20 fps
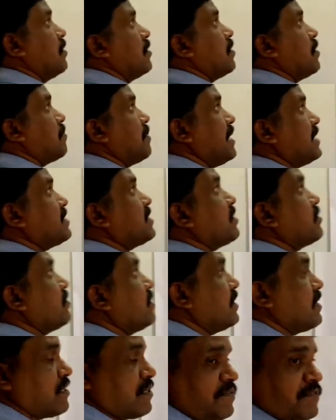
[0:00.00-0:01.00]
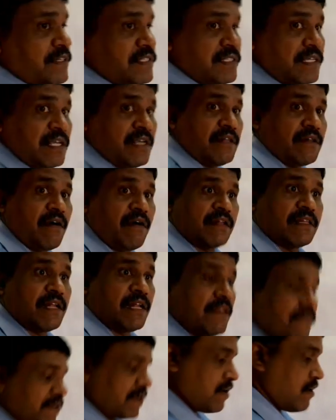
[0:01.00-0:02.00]
the basic unit, if you see in all the
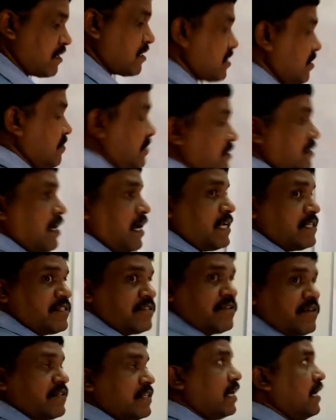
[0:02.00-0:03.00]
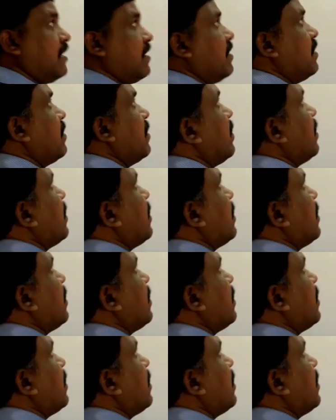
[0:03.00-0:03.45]
living organisms, as you know that